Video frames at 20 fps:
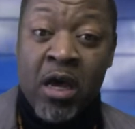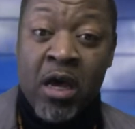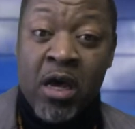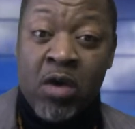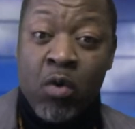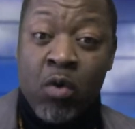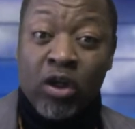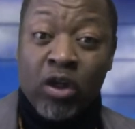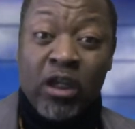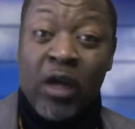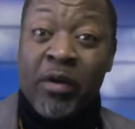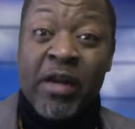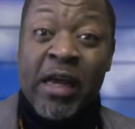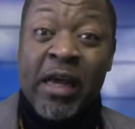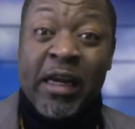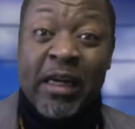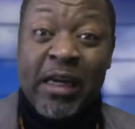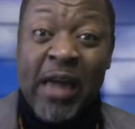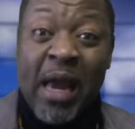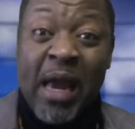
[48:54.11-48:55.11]
They
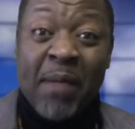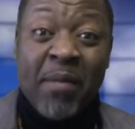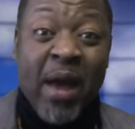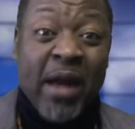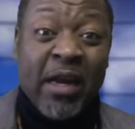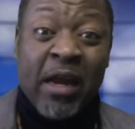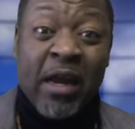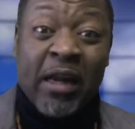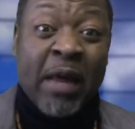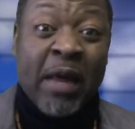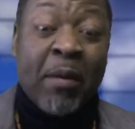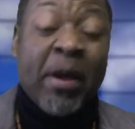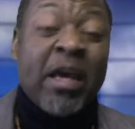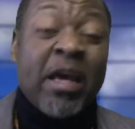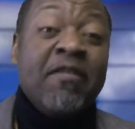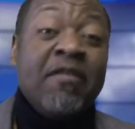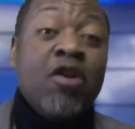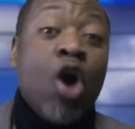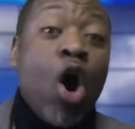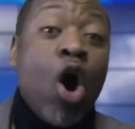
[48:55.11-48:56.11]
claim that they were
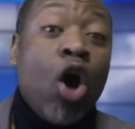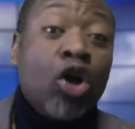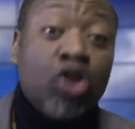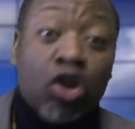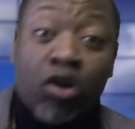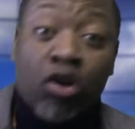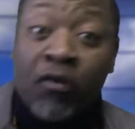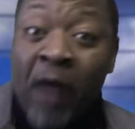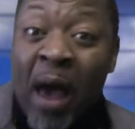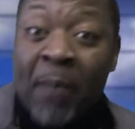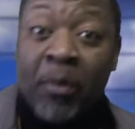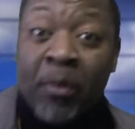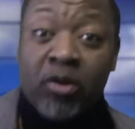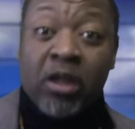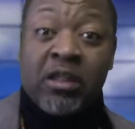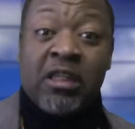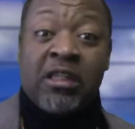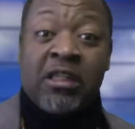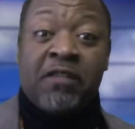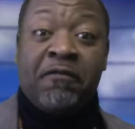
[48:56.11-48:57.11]
giving all sorts of
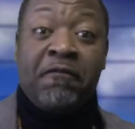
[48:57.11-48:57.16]
hypotheses,